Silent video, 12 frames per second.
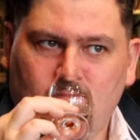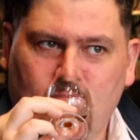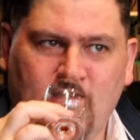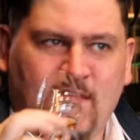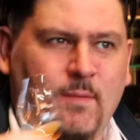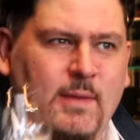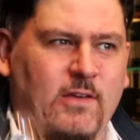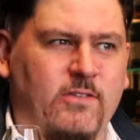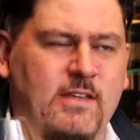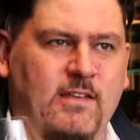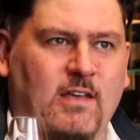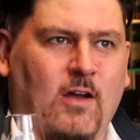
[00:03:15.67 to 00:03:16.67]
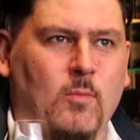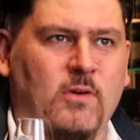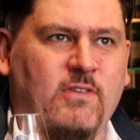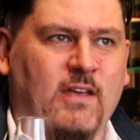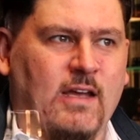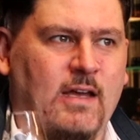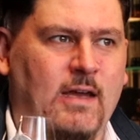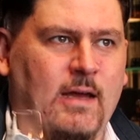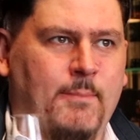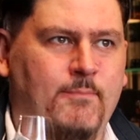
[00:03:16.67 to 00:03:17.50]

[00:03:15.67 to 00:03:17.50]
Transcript: but there's something else in there. It's like almost like a,